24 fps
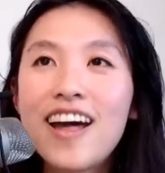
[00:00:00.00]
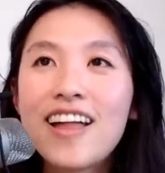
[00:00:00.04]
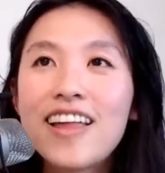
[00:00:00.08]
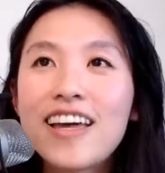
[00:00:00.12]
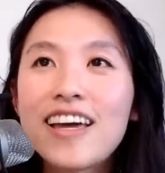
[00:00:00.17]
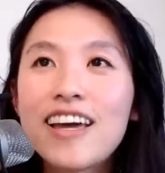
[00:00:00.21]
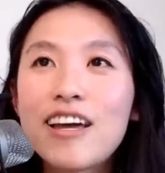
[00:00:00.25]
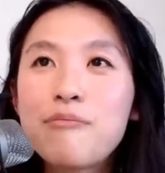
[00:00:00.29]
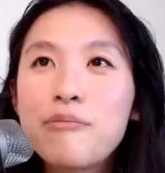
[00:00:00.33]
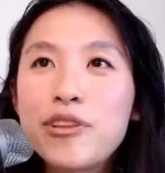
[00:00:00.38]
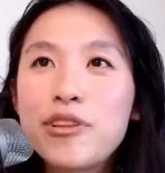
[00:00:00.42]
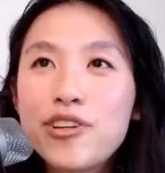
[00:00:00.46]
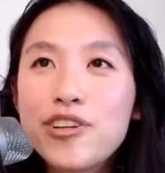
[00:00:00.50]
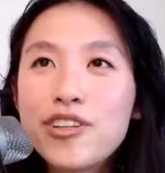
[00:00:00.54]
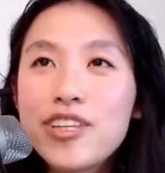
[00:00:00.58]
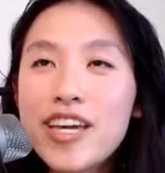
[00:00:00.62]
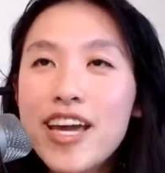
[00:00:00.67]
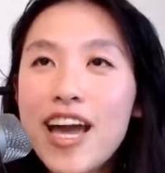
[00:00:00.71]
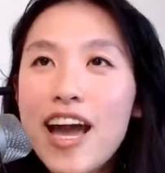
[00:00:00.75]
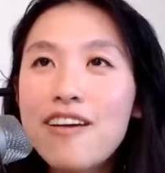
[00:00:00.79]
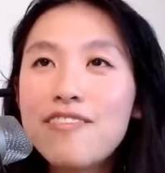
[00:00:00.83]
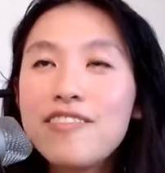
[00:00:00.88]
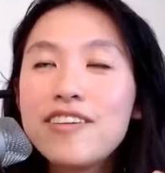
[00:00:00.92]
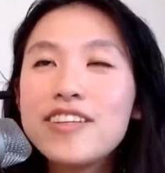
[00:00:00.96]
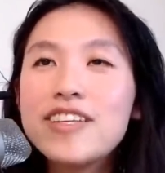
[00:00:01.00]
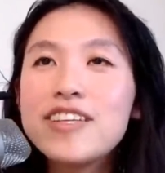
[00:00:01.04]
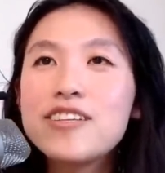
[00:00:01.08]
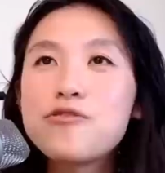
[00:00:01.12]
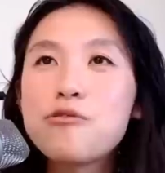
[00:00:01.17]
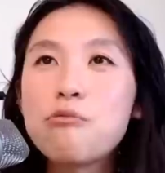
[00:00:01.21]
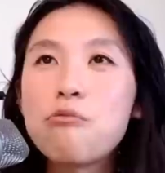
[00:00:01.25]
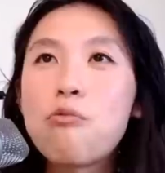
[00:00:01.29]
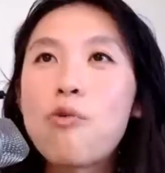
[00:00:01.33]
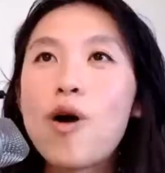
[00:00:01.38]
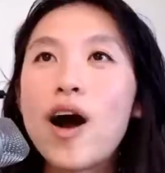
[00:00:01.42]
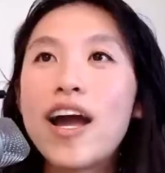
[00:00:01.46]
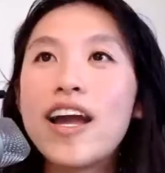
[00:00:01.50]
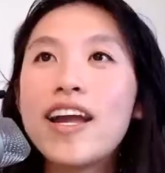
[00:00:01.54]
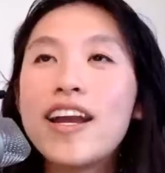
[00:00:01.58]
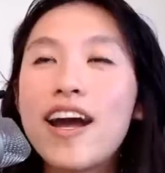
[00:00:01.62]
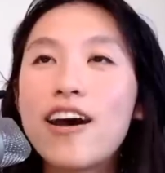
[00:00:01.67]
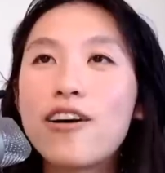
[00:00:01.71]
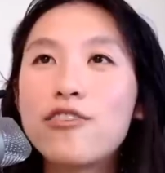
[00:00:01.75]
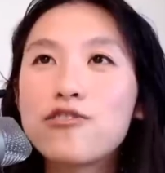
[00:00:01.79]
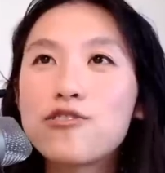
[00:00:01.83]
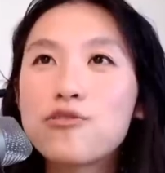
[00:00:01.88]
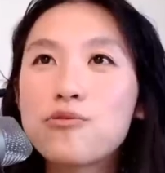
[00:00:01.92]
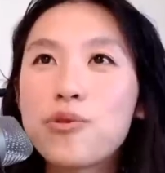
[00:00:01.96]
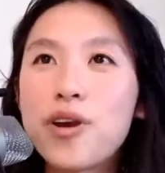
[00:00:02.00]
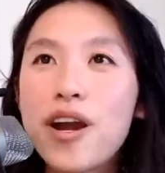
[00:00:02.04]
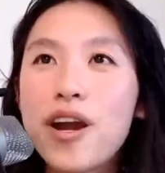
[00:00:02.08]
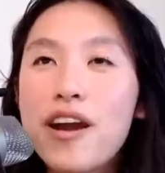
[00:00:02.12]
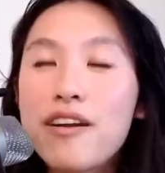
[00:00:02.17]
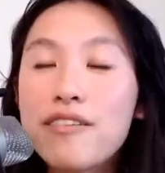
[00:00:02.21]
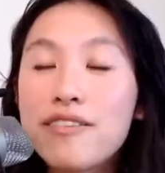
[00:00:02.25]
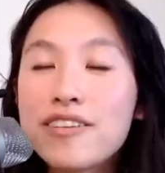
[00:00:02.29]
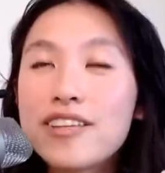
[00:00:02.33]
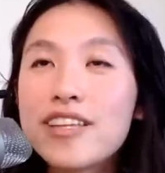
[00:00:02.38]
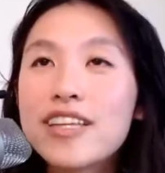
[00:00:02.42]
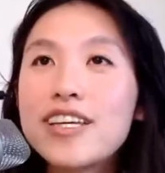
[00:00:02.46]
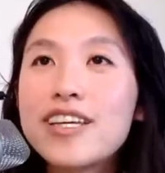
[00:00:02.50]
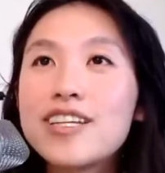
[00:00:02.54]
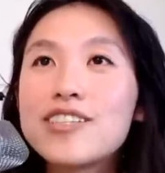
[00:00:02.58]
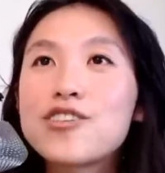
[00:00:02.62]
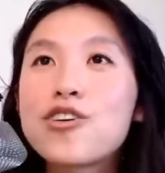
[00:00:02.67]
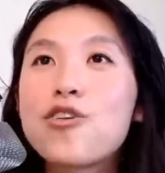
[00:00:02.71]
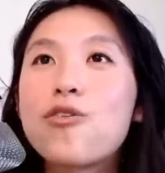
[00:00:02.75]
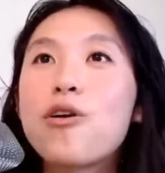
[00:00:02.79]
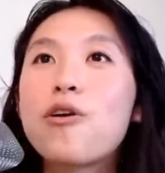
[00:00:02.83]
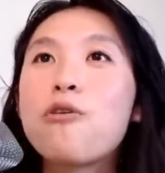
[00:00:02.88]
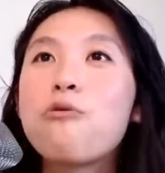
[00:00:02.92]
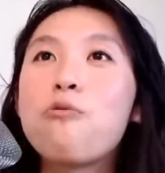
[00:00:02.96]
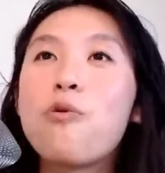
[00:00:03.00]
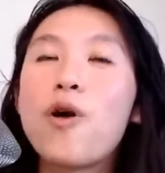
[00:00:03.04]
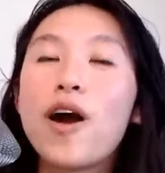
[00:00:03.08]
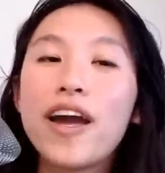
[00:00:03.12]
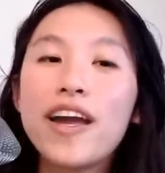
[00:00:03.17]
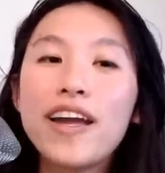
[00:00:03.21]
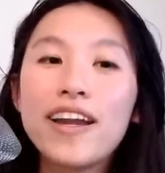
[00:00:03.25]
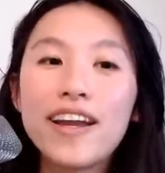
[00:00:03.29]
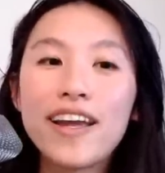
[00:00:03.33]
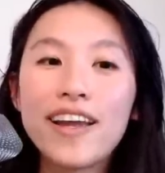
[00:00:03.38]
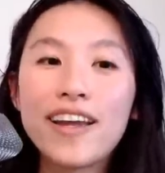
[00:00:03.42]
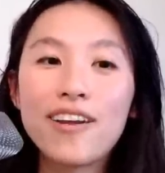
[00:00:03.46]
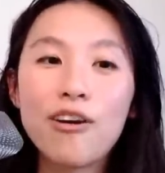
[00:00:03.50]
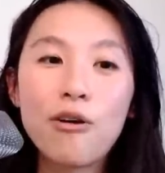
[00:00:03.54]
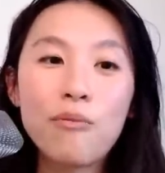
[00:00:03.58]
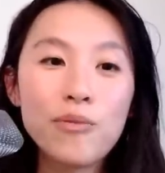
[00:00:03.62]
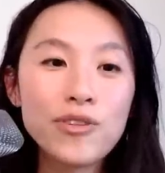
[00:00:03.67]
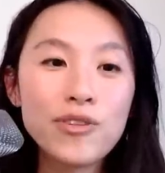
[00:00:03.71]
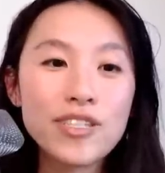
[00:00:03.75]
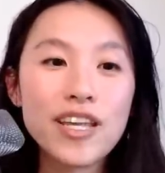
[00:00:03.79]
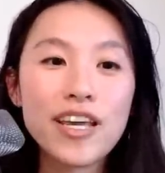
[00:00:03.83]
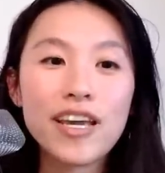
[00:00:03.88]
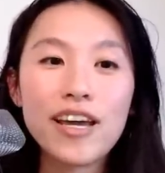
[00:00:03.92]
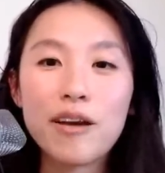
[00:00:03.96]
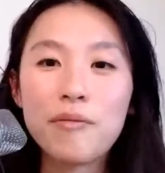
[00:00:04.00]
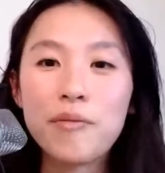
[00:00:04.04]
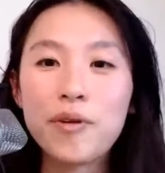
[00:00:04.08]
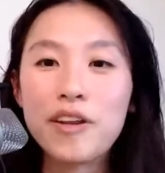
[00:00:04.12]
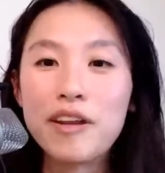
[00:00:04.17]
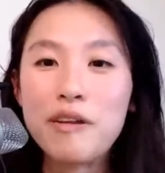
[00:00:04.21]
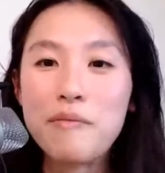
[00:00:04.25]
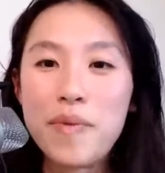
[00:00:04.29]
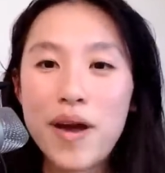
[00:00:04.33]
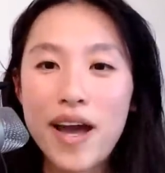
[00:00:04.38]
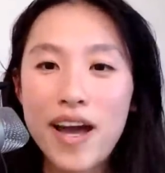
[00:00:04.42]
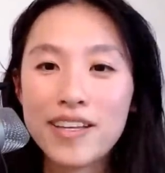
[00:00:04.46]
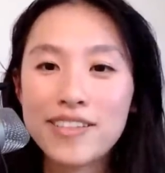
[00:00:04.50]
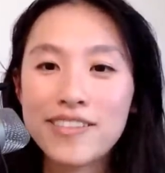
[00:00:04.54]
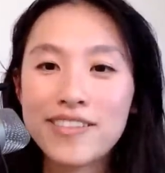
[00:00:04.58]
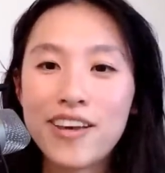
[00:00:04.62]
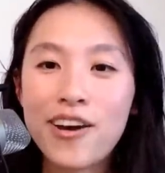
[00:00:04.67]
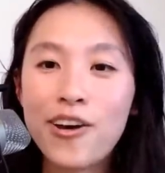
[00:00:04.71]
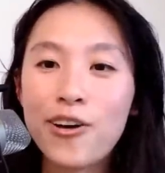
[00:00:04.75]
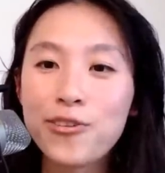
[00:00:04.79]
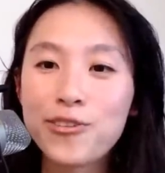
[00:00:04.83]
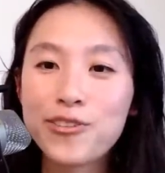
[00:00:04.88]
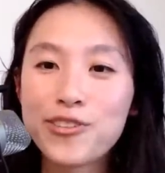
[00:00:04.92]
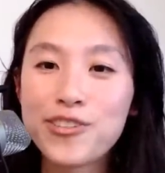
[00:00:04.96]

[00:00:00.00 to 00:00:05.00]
Like, I'm literally having these whiteouts where everything is going white and almost like I'm going to pass out.